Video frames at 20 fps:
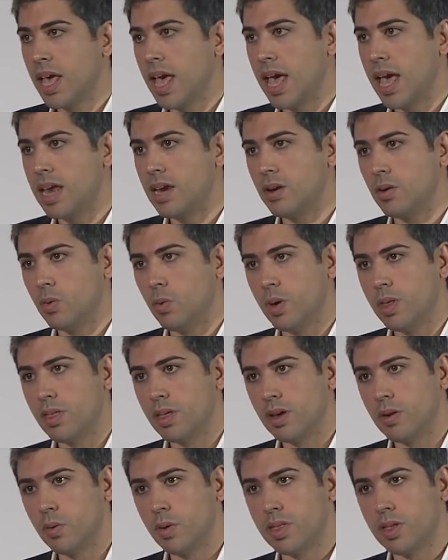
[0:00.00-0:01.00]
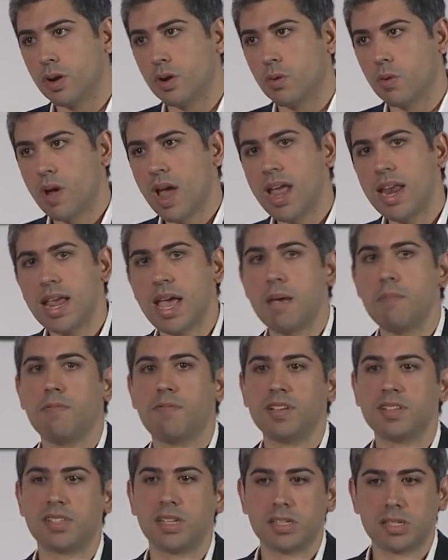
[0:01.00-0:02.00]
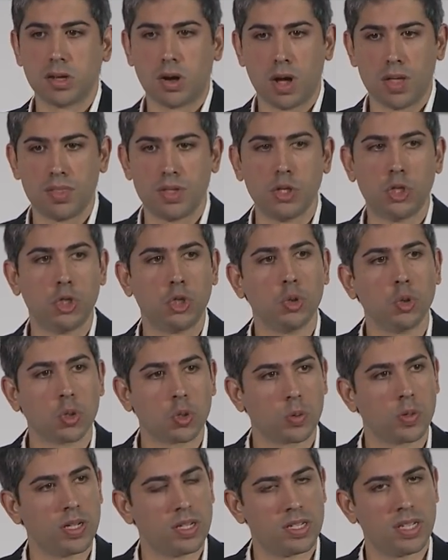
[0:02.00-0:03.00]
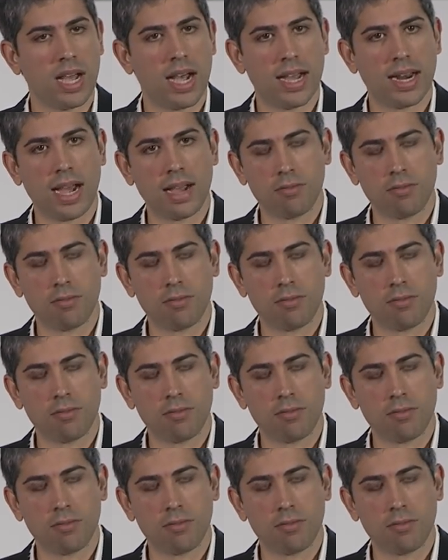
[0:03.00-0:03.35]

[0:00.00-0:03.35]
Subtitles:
and with a great emphasis on the jewelry side.